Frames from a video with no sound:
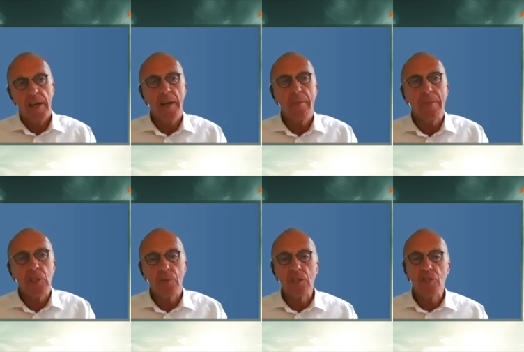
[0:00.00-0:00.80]
and the
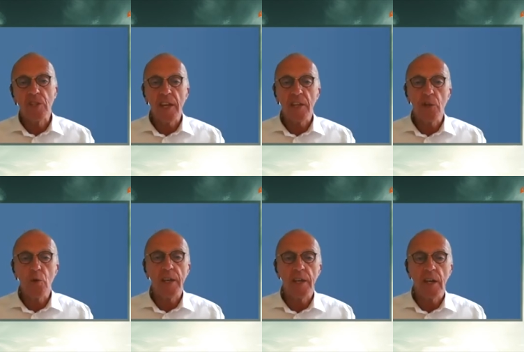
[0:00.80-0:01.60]
measurements they
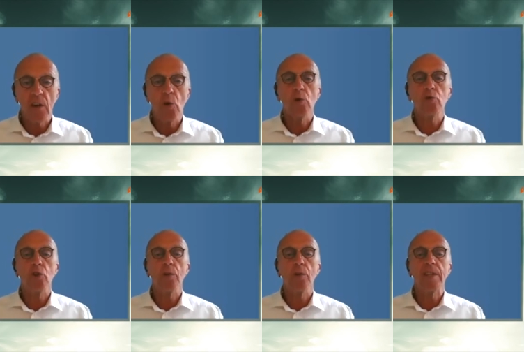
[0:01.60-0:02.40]
do in our
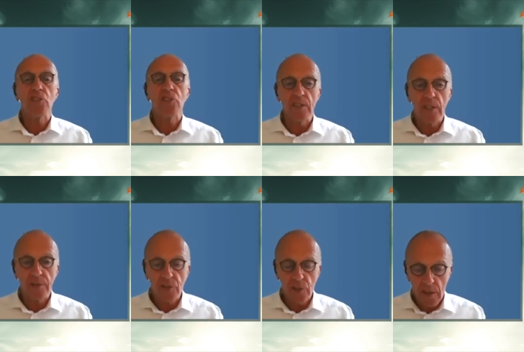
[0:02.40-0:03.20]
long-term
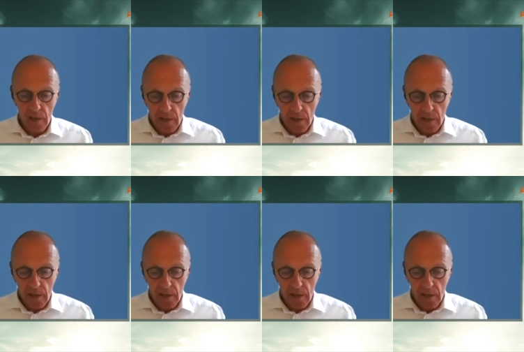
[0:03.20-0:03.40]
incentives.